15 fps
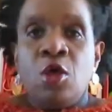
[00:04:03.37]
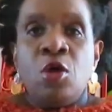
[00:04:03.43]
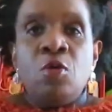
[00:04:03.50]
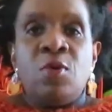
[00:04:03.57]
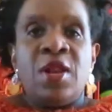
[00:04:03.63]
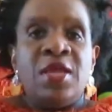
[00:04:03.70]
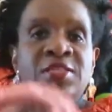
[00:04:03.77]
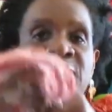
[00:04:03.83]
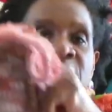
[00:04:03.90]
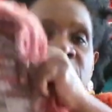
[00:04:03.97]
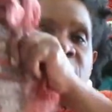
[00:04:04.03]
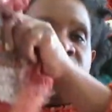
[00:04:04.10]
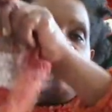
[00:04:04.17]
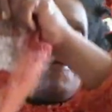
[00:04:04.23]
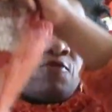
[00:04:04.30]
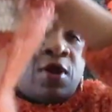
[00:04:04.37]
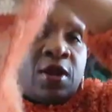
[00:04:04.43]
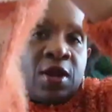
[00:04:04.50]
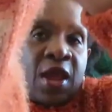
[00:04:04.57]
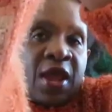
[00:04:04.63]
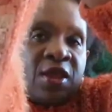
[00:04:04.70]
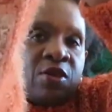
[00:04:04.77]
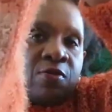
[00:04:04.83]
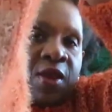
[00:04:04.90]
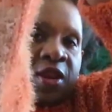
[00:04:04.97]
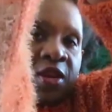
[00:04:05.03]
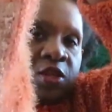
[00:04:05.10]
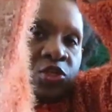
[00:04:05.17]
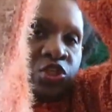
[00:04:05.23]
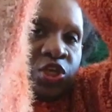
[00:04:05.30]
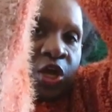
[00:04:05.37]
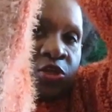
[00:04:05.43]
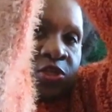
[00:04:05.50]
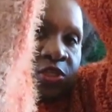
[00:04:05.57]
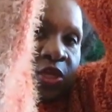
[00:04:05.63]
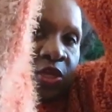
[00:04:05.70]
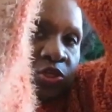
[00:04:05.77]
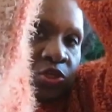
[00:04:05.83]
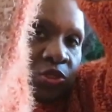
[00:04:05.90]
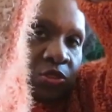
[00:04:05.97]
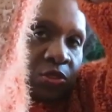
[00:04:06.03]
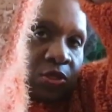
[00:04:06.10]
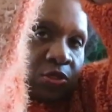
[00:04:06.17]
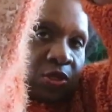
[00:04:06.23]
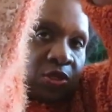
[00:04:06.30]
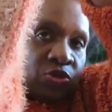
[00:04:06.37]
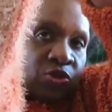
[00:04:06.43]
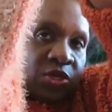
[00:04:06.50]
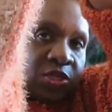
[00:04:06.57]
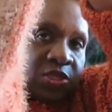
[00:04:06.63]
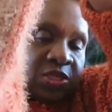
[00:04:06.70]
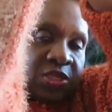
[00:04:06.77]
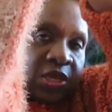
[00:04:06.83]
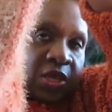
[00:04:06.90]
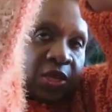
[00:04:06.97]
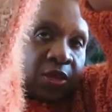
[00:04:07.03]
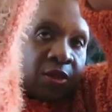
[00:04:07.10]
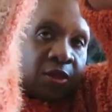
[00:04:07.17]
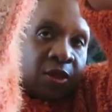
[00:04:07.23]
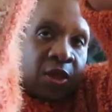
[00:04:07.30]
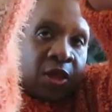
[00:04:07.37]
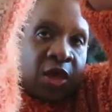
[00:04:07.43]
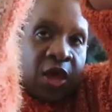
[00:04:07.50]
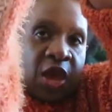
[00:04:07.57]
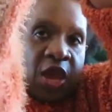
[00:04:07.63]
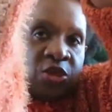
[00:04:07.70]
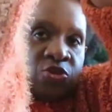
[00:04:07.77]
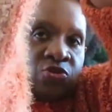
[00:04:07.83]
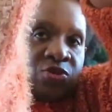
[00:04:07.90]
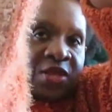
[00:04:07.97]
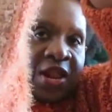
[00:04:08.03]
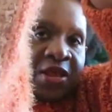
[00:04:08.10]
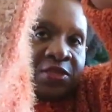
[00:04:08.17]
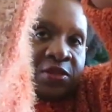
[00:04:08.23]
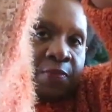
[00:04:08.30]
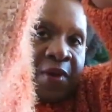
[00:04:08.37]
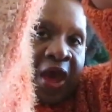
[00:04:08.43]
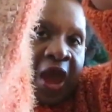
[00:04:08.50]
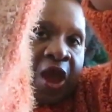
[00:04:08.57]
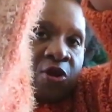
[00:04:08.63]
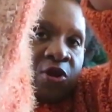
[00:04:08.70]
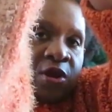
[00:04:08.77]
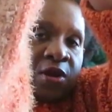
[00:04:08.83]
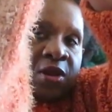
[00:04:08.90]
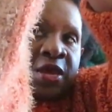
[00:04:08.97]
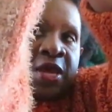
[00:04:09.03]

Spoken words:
What I did in the front, I created a shell stitch, as you can see, and used that as the pattern,